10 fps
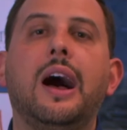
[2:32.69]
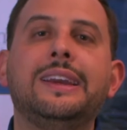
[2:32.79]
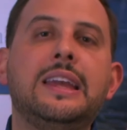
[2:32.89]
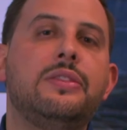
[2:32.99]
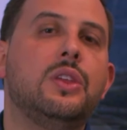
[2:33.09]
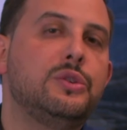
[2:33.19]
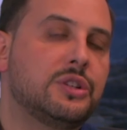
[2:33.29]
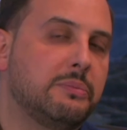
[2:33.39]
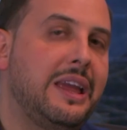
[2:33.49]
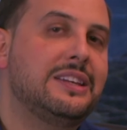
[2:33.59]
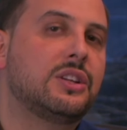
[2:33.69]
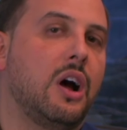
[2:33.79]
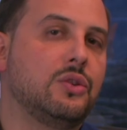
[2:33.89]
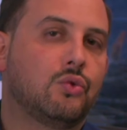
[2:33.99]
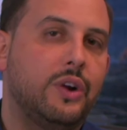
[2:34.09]
Again, those are based
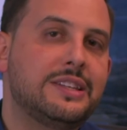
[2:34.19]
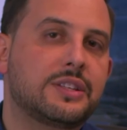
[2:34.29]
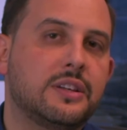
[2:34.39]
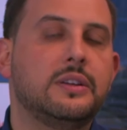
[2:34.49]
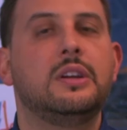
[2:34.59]
on risk.